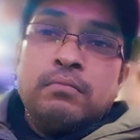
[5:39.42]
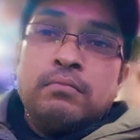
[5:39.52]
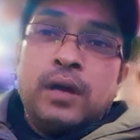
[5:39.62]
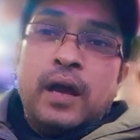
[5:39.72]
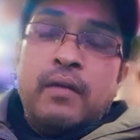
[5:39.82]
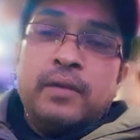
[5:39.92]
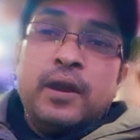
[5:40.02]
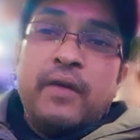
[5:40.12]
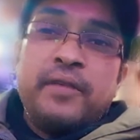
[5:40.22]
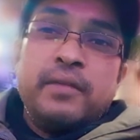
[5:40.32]

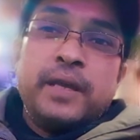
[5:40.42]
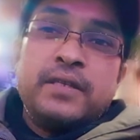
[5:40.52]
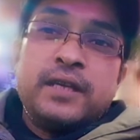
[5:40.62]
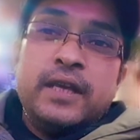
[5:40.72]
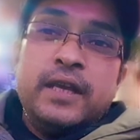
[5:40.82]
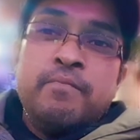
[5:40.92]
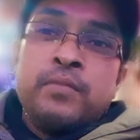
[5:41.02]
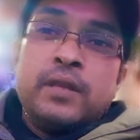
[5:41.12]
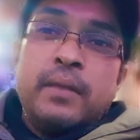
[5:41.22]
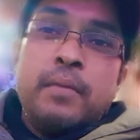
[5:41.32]
I think basically
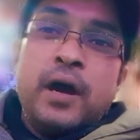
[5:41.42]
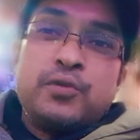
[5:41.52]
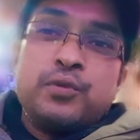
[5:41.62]
they might as